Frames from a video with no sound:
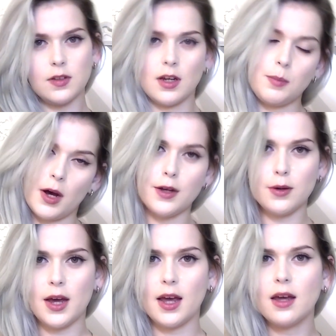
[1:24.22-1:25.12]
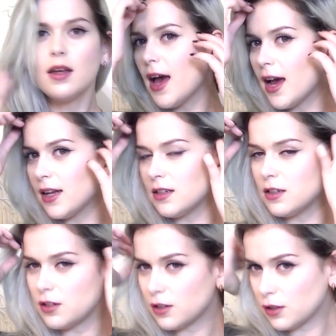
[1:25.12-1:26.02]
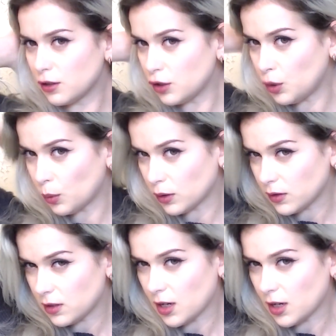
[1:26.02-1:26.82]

side part your hair, and you want to